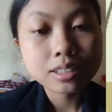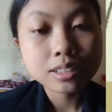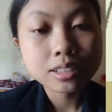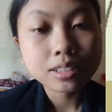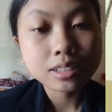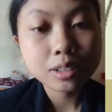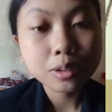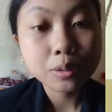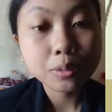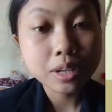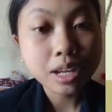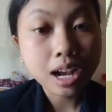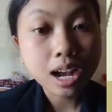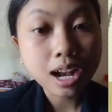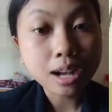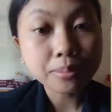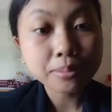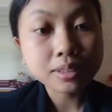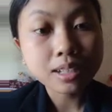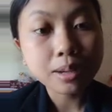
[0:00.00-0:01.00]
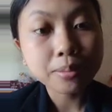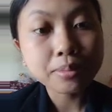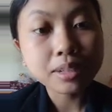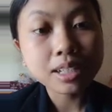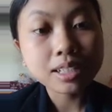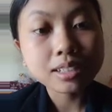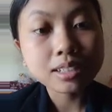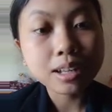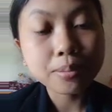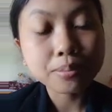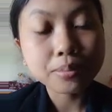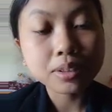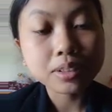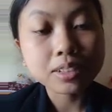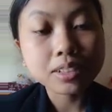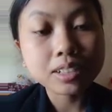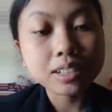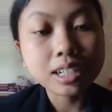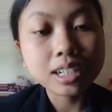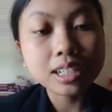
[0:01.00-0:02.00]
So we have some example
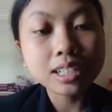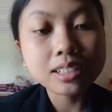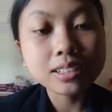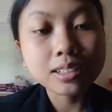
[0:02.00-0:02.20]
here.